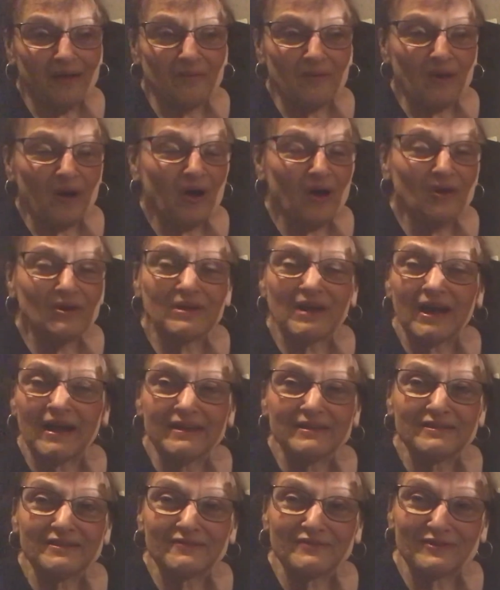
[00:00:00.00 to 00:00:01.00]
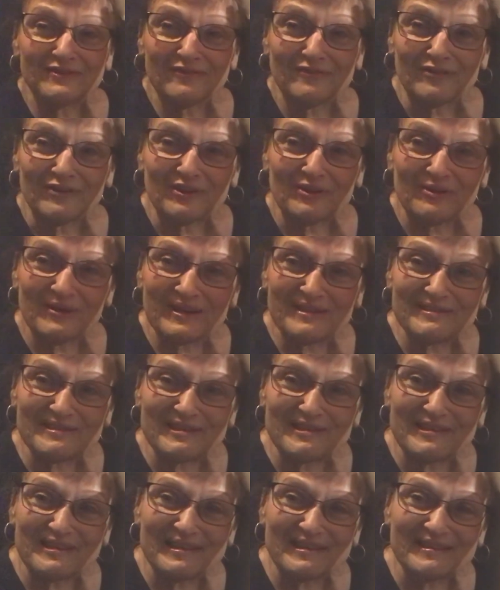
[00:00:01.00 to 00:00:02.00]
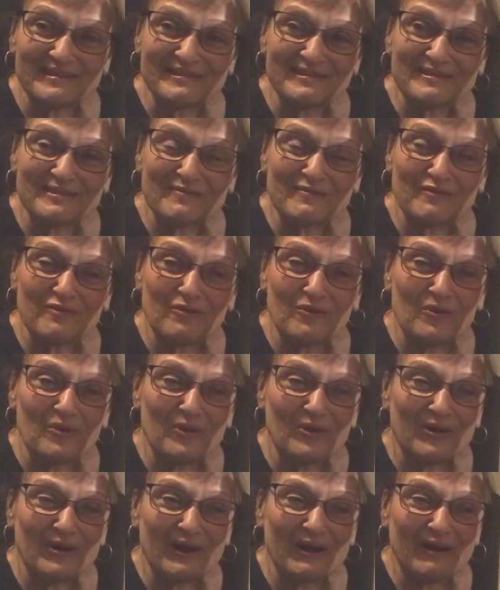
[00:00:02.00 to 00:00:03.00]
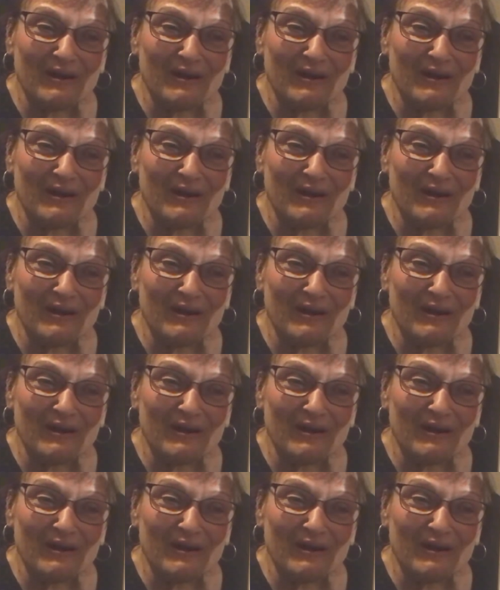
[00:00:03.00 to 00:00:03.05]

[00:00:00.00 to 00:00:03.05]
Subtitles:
all kinds of different crazy things for